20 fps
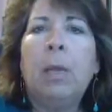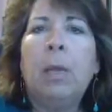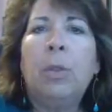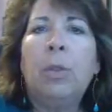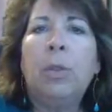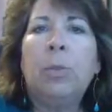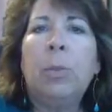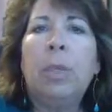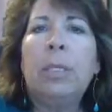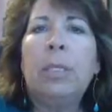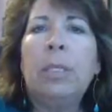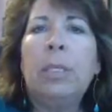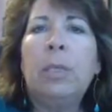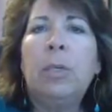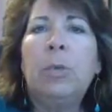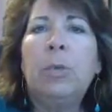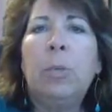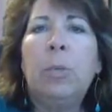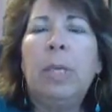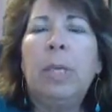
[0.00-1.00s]
The
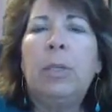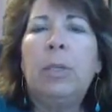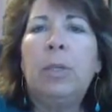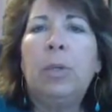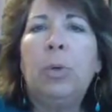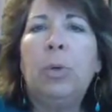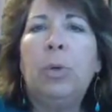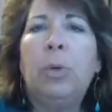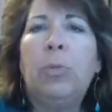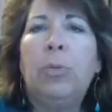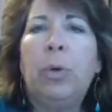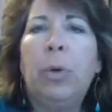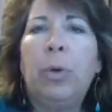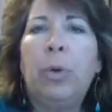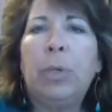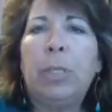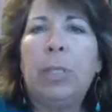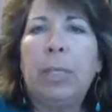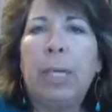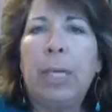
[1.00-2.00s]
reason in week 2 we're
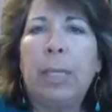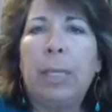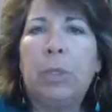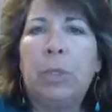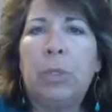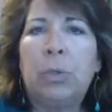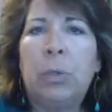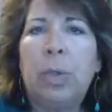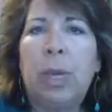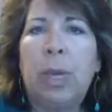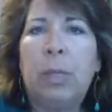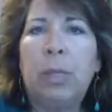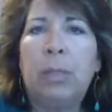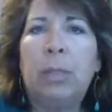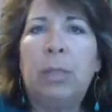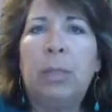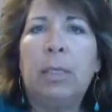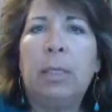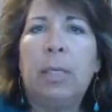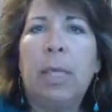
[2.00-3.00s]
focusing on
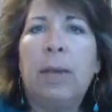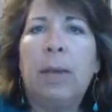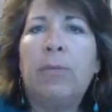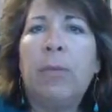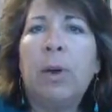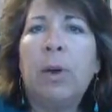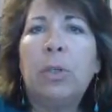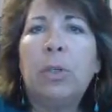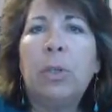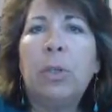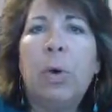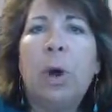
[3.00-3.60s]
strengths is that far too